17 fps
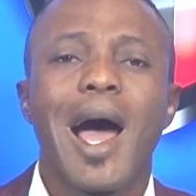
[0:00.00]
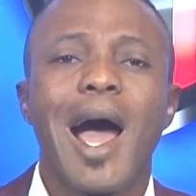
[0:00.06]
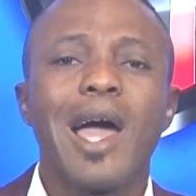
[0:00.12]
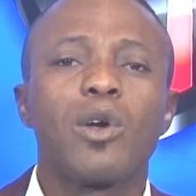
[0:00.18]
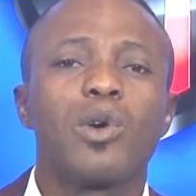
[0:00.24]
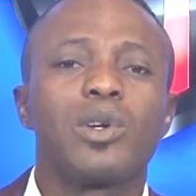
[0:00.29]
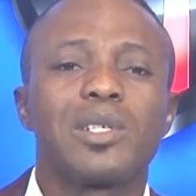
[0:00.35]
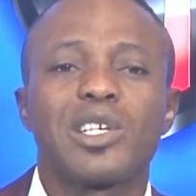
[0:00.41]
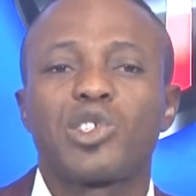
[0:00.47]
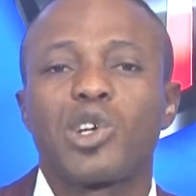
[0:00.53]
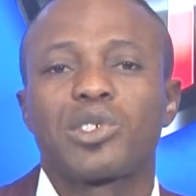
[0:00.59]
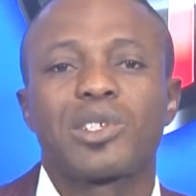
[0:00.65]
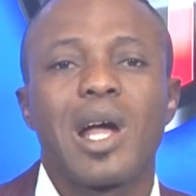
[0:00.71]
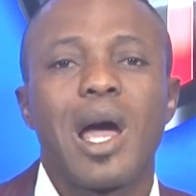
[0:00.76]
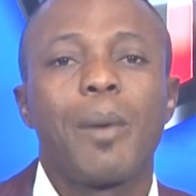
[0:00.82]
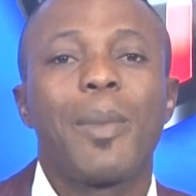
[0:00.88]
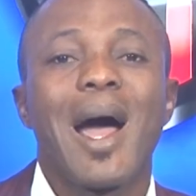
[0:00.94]
I go just
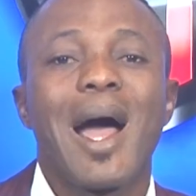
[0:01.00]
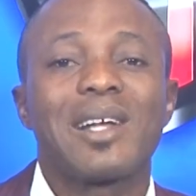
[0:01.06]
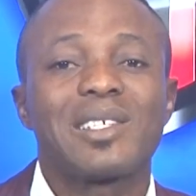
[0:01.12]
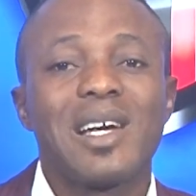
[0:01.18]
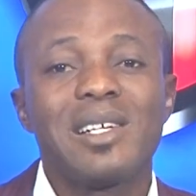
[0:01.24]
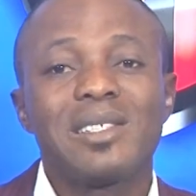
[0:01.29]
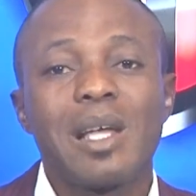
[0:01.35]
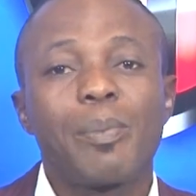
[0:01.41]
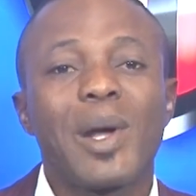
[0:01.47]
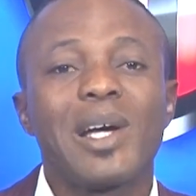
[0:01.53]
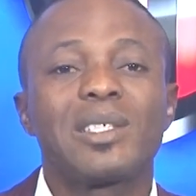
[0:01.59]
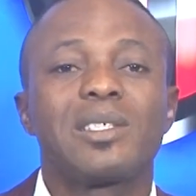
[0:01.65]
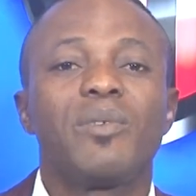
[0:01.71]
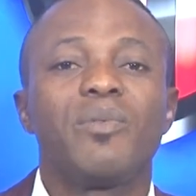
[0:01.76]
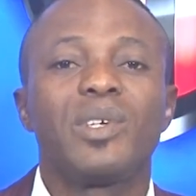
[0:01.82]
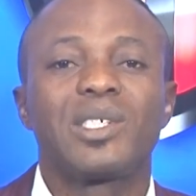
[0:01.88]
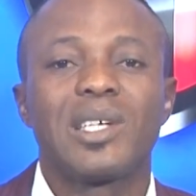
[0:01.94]
subscribe at
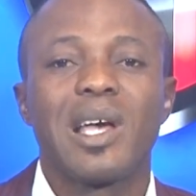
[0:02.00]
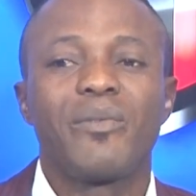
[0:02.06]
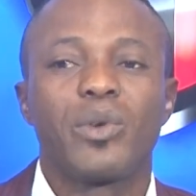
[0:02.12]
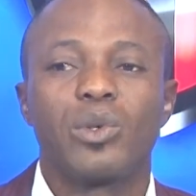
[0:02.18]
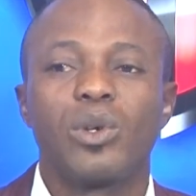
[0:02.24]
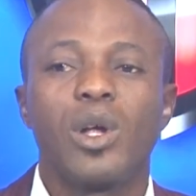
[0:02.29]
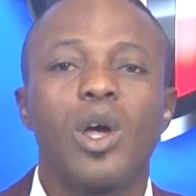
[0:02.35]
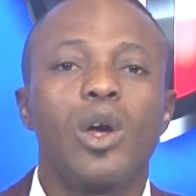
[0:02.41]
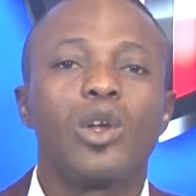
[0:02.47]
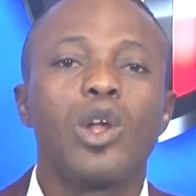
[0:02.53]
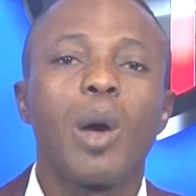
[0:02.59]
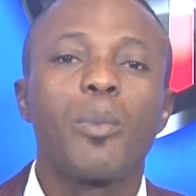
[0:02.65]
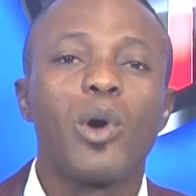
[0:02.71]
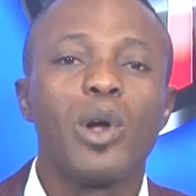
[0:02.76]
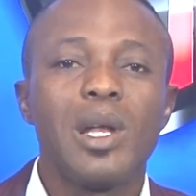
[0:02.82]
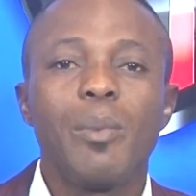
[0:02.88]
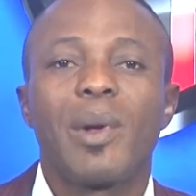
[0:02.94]
Enterprise TV 7.
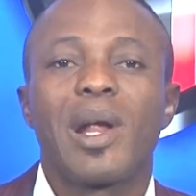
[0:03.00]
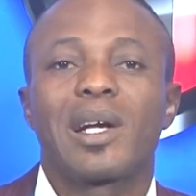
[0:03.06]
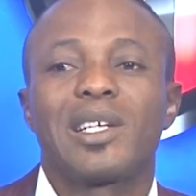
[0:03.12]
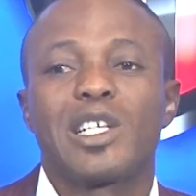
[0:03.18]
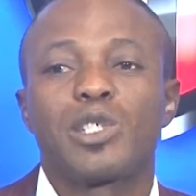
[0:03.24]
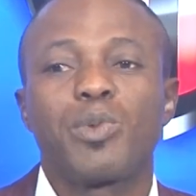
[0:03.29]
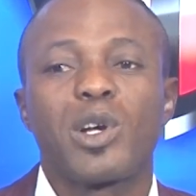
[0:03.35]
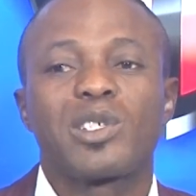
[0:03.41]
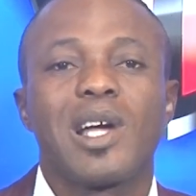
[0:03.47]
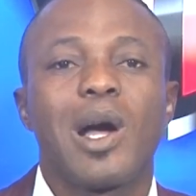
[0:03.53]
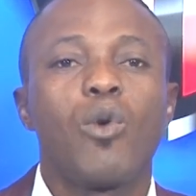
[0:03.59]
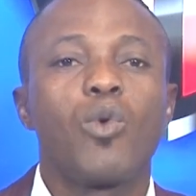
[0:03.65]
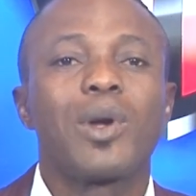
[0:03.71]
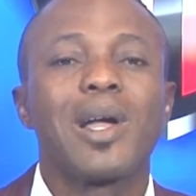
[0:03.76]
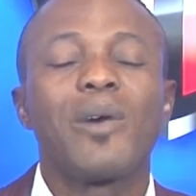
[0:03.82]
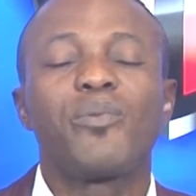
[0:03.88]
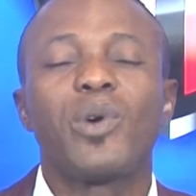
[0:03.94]
Not only breaking the sports that
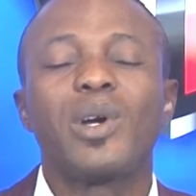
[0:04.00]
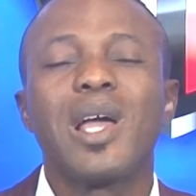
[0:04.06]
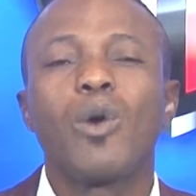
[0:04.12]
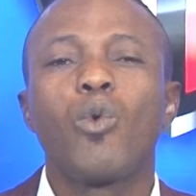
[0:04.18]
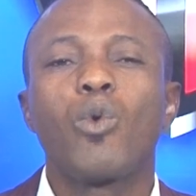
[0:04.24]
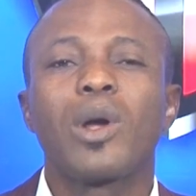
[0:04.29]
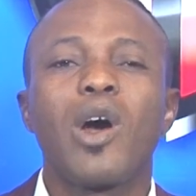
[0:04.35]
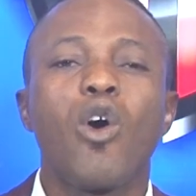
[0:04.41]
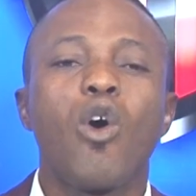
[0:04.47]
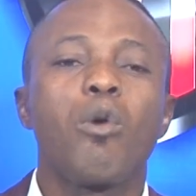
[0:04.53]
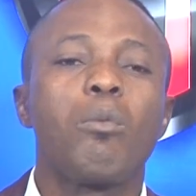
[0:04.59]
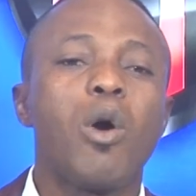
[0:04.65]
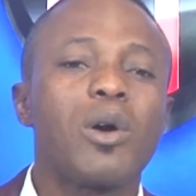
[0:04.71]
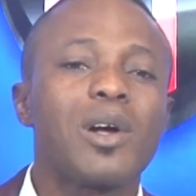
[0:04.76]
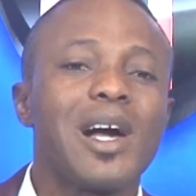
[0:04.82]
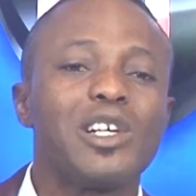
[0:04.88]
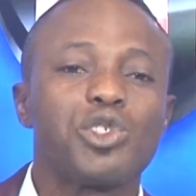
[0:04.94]
we'll get for you. We'll get
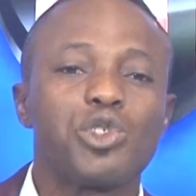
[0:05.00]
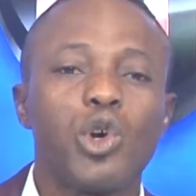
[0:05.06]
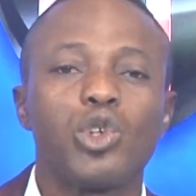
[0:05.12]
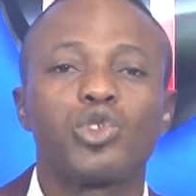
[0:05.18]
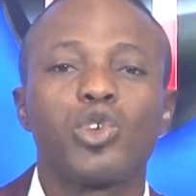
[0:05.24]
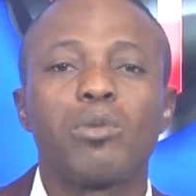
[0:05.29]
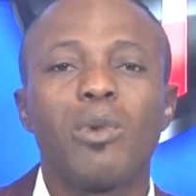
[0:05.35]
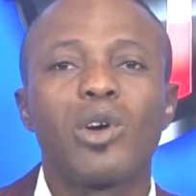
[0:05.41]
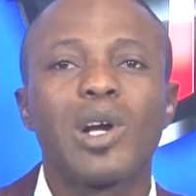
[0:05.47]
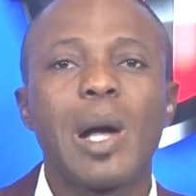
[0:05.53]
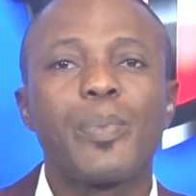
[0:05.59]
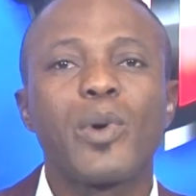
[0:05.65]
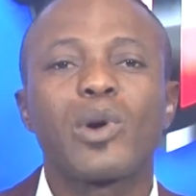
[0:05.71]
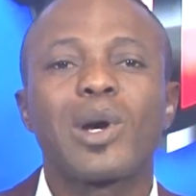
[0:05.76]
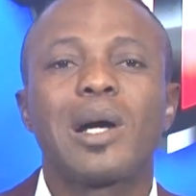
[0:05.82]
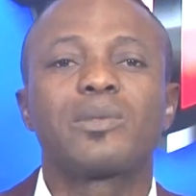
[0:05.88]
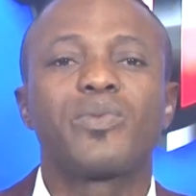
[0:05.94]
Obonga shows, Obonga
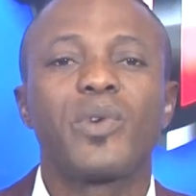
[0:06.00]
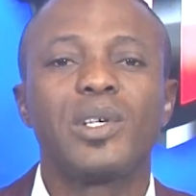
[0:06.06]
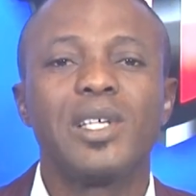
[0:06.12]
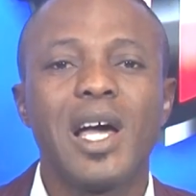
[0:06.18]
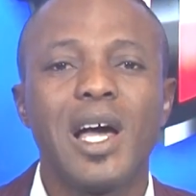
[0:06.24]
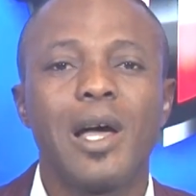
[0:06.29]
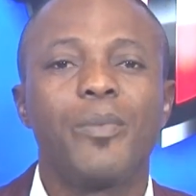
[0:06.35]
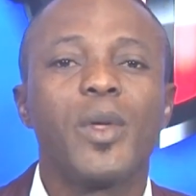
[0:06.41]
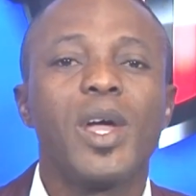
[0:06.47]
programs for you.